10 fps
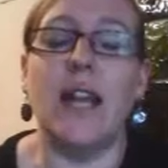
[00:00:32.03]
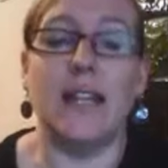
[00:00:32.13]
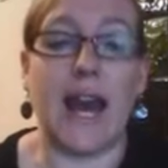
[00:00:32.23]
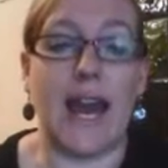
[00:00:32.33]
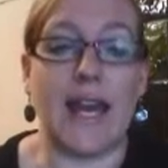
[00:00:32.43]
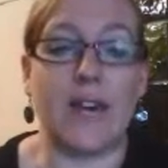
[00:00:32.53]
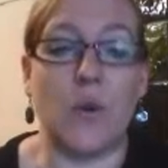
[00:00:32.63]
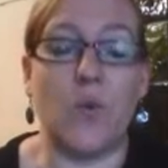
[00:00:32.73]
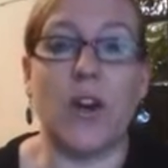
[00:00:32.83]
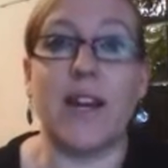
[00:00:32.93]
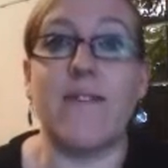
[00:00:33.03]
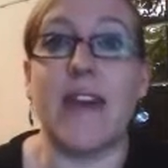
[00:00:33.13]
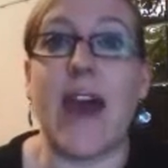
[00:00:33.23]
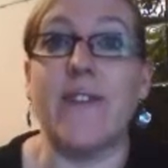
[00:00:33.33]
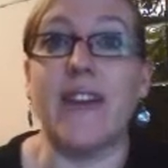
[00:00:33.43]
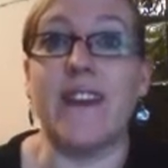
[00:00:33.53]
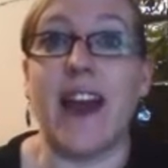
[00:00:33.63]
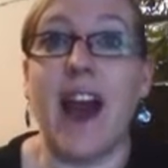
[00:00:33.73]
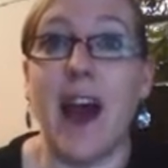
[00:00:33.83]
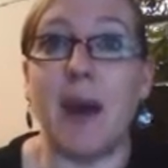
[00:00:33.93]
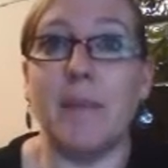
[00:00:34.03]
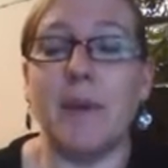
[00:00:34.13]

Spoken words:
like we're giving everything up